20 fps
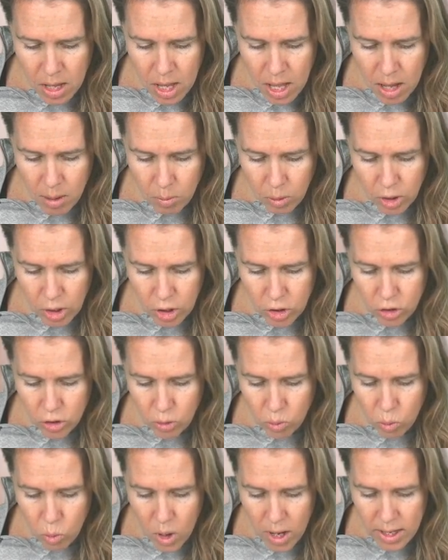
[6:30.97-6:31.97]
and we're gonna do
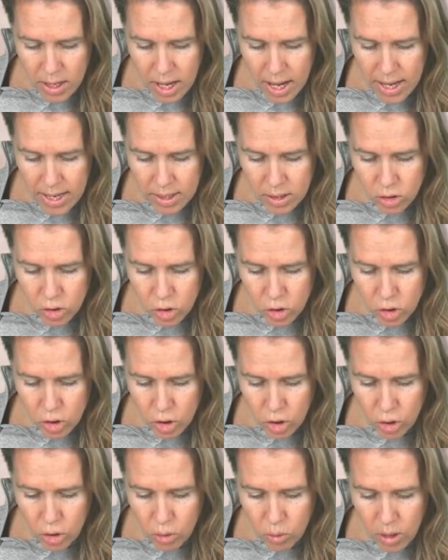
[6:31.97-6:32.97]
one and
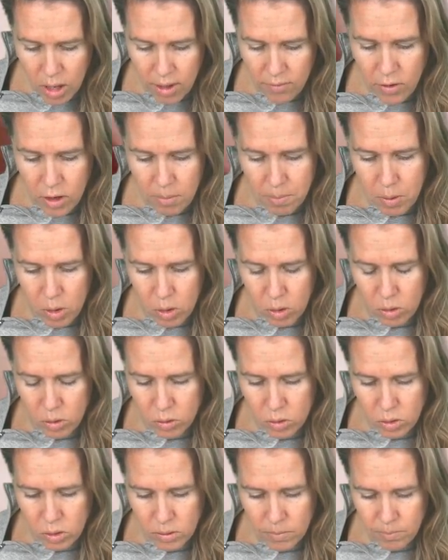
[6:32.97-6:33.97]
two of our
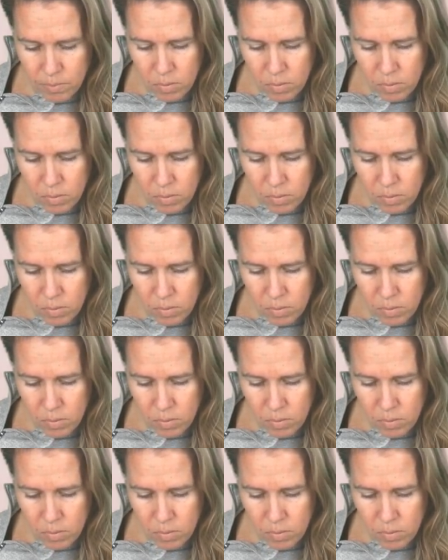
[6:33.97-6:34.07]
pearls.